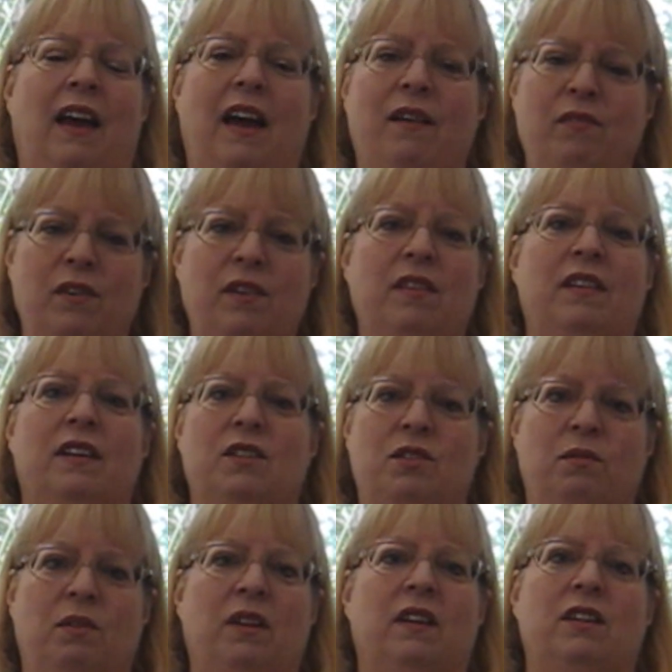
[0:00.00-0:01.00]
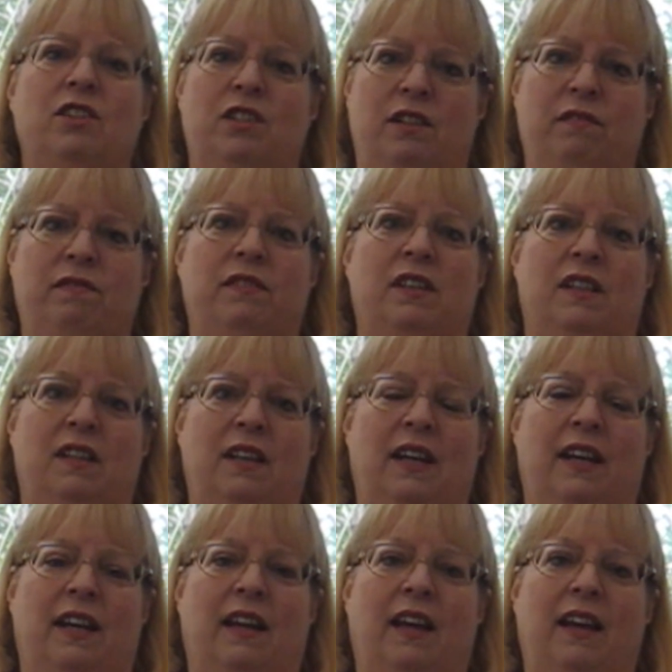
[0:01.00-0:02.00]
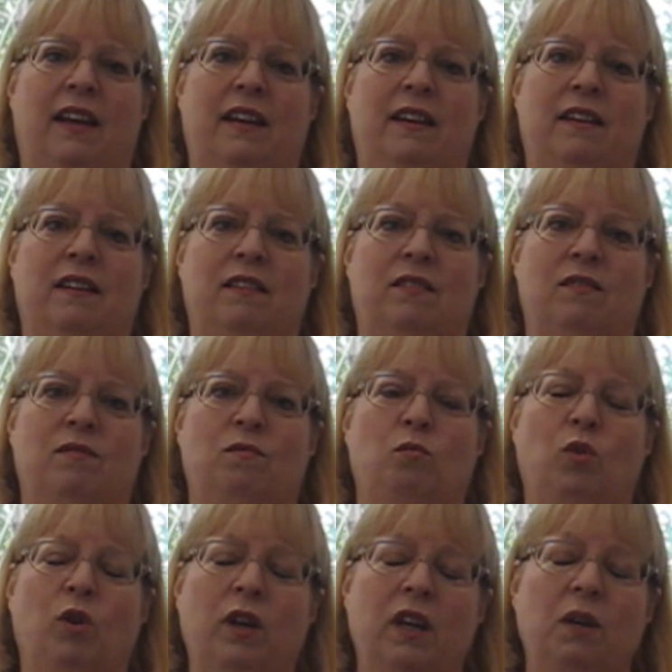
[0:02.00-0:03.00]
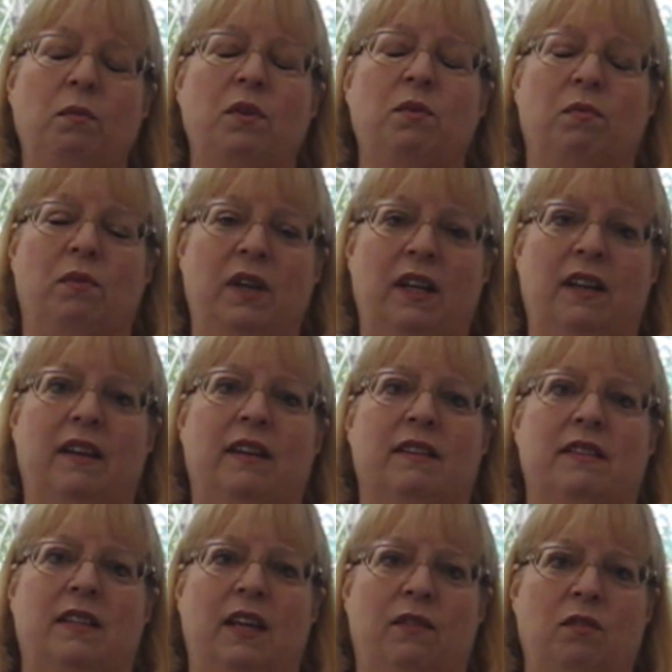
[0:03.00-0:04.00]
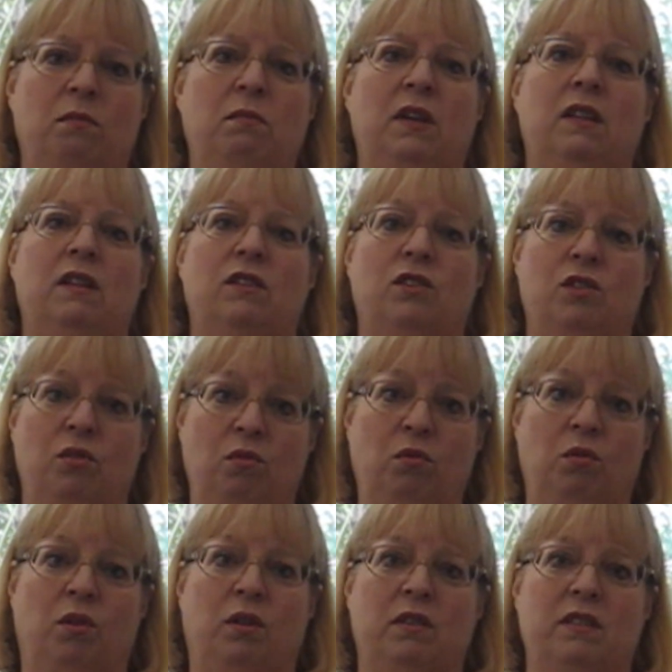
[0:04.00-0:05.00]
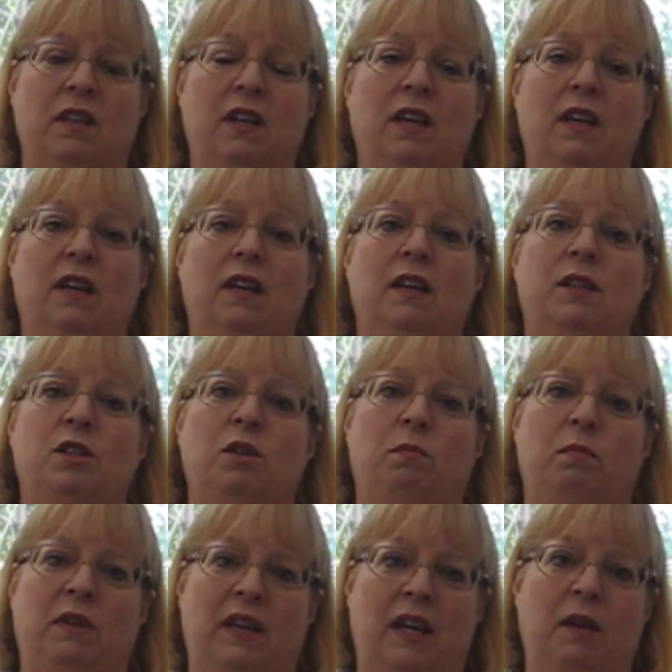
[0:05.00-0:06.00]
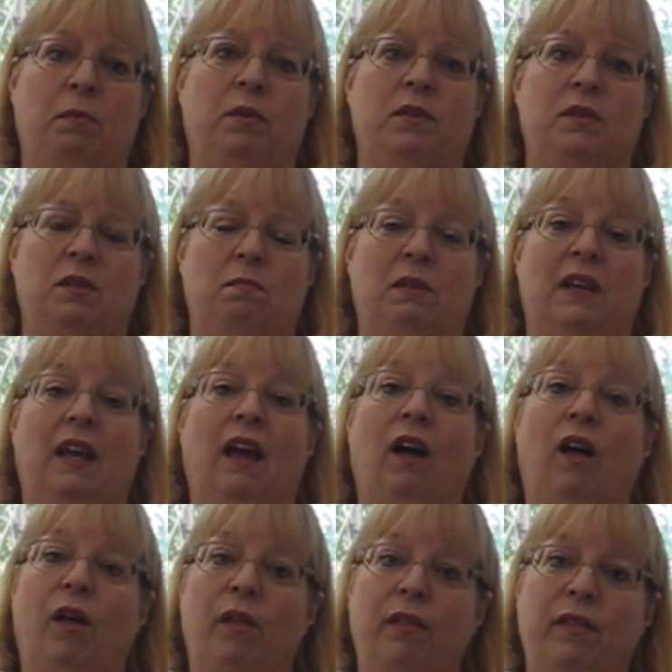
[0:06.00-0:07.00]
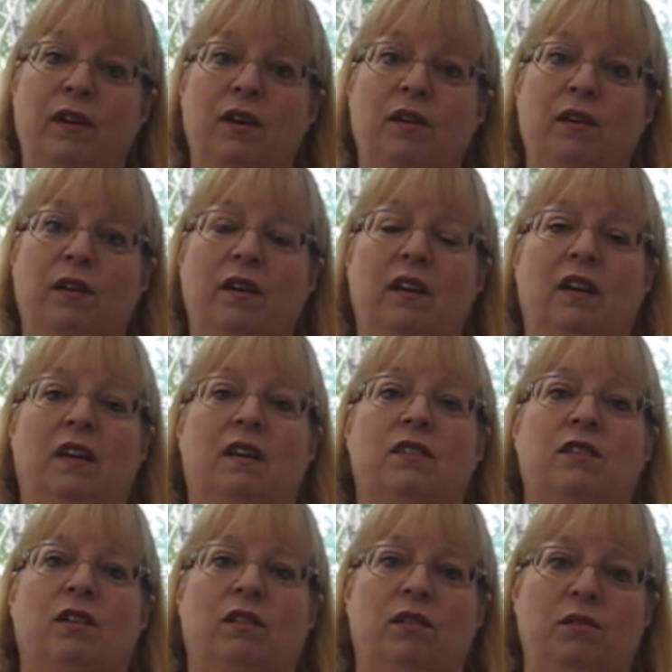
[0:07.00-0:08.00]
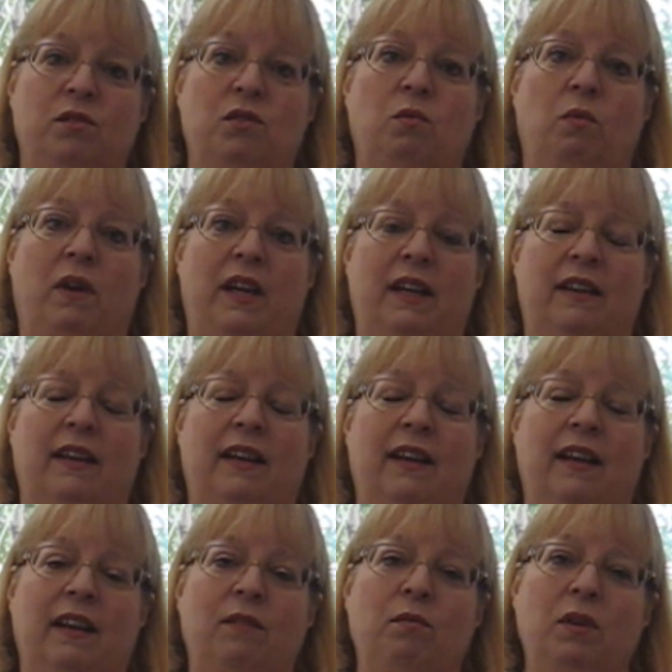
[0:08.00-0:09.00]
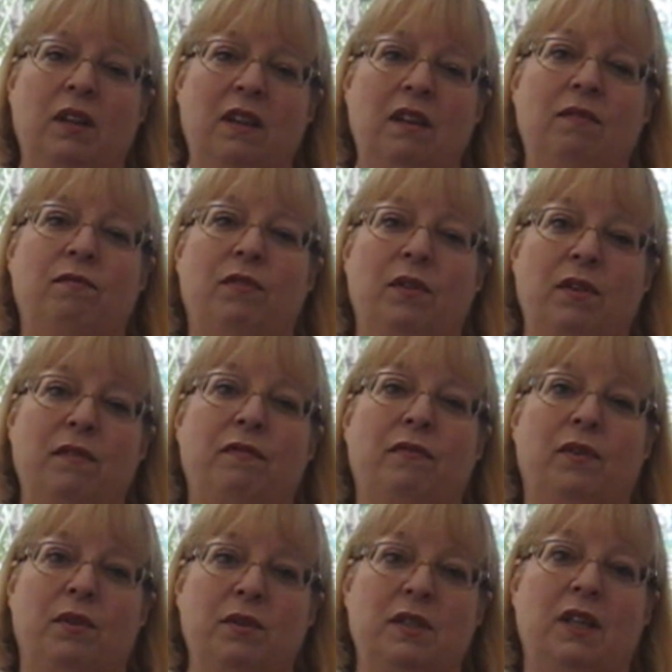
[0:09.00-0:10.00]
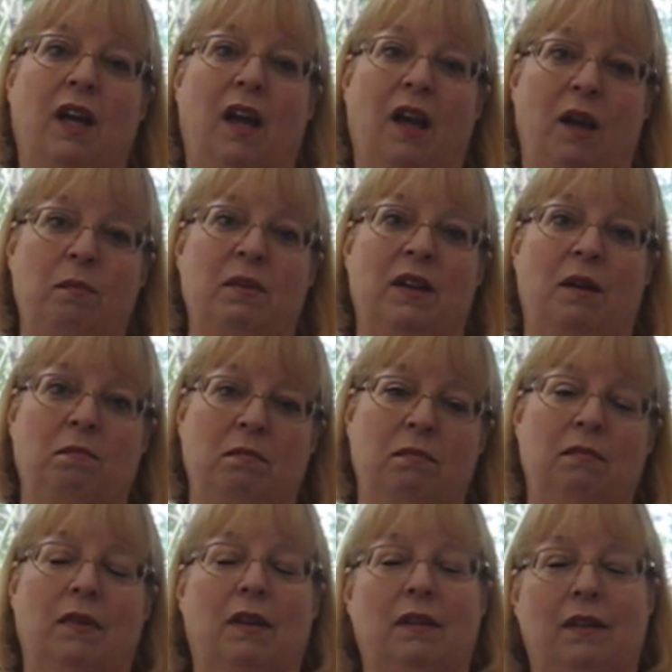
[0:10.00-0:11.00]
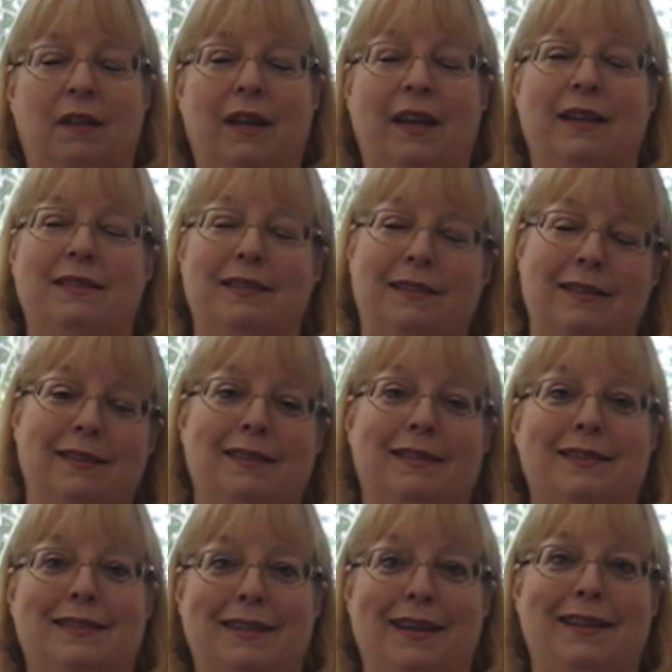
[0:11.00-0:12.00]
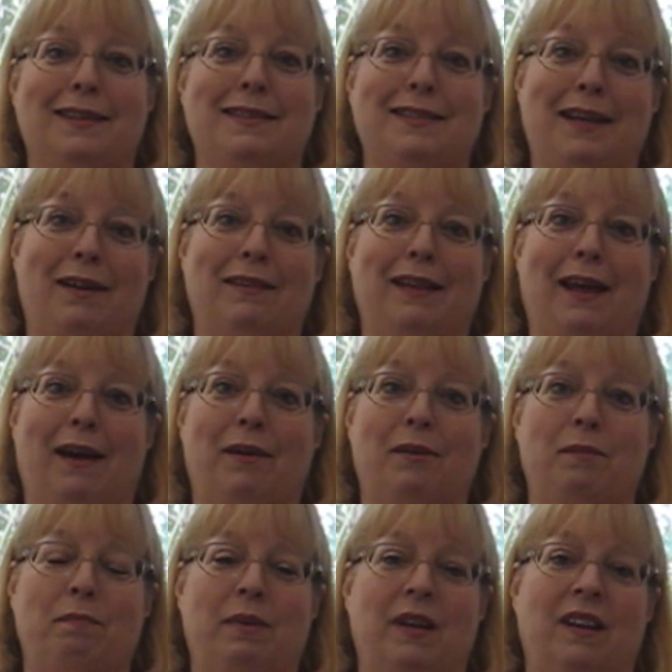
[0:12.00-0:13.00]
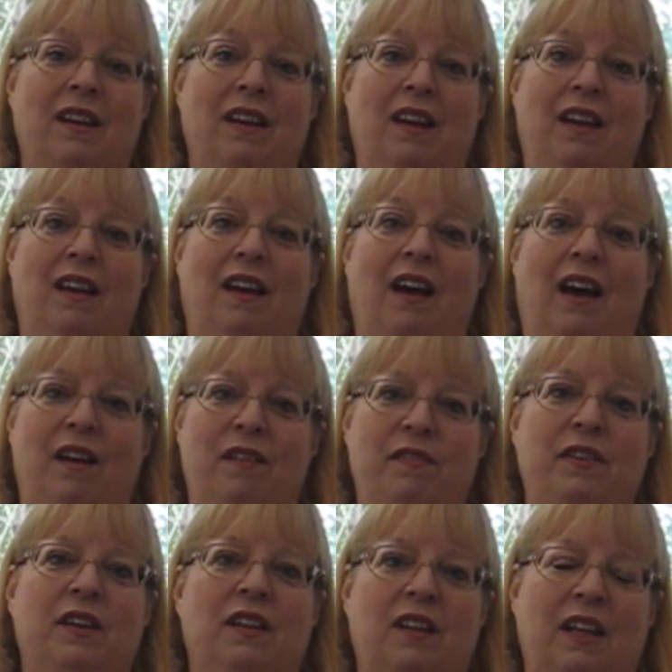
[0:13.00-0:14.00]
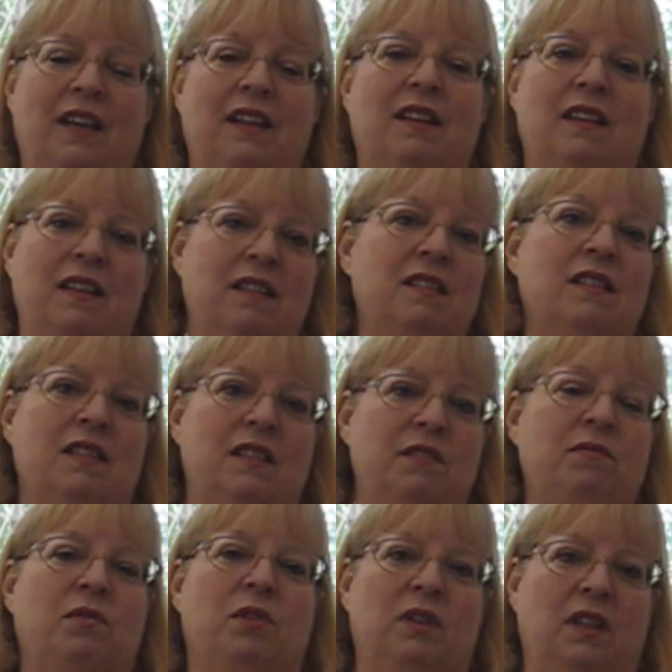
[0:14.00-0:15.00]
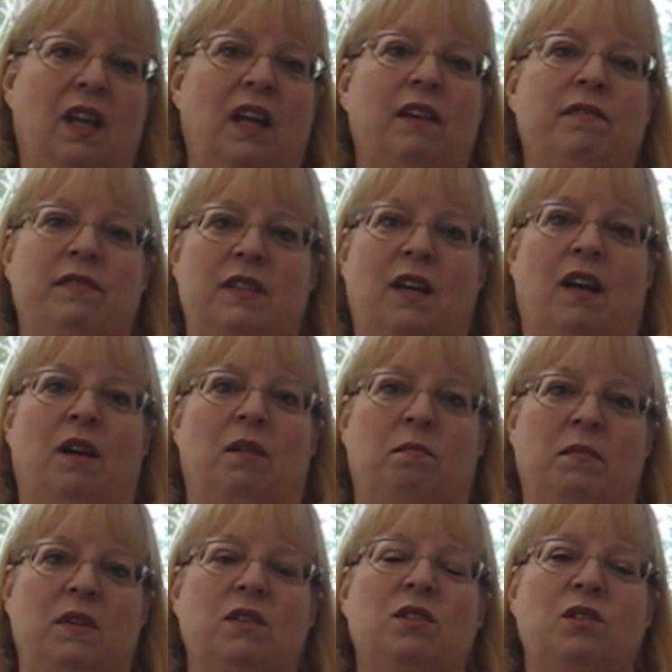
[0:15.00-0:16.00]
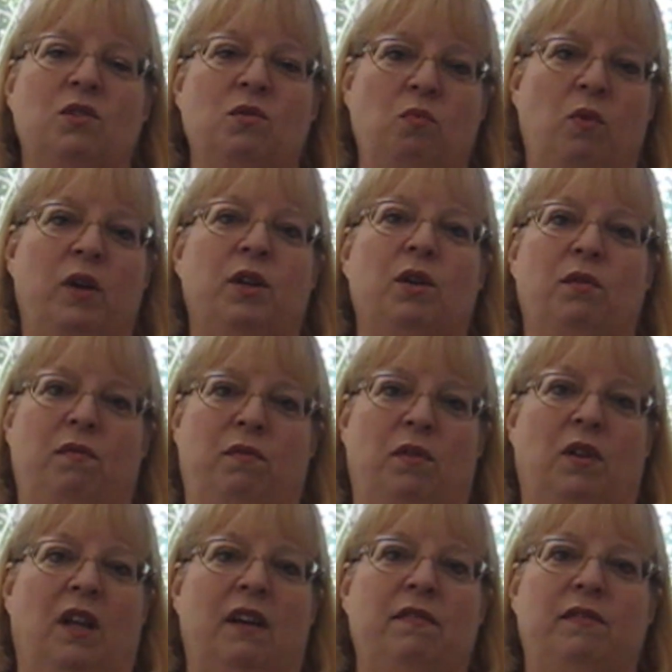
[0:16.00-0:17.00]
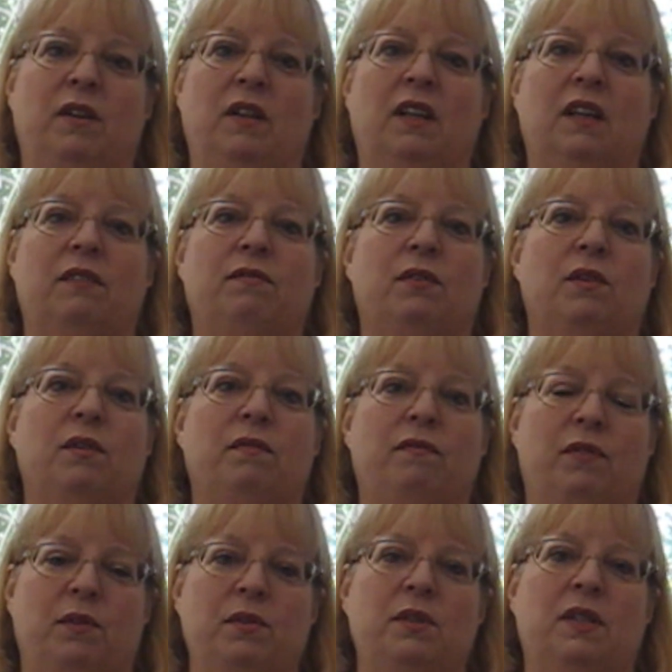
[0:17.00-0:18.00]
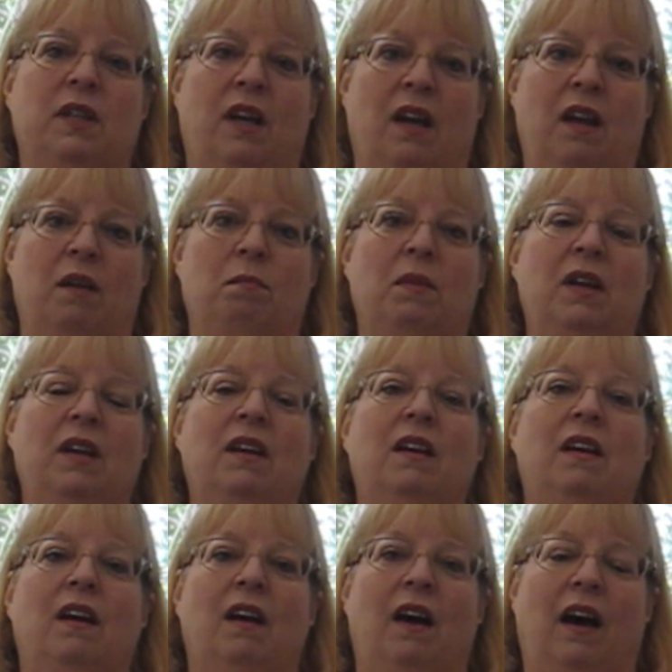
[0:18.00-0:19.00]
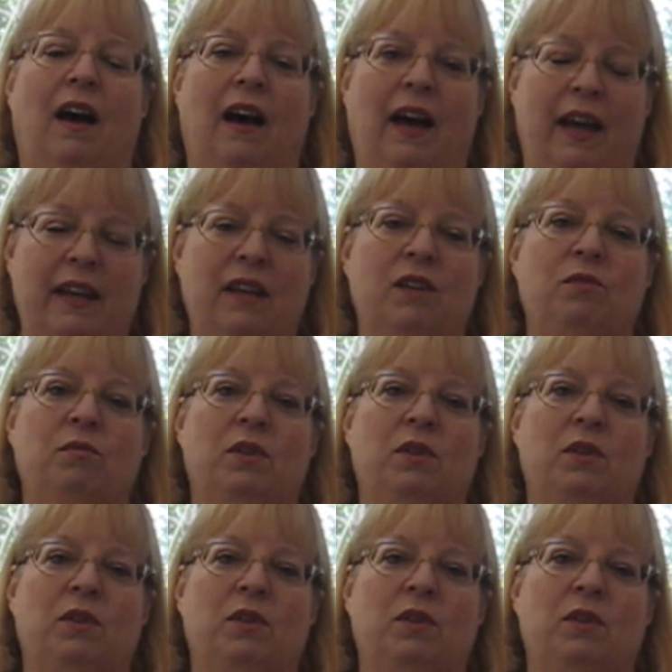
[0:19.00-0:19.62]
Everything's really shifted, and working with Rena has given me the tools to be able to be healthier, to lose weight, and I really, for the first time, and I'm a little hesitant to say this out loud, but I feel like this is for a lifetime. This is wonderful. I feel like for the first time, I can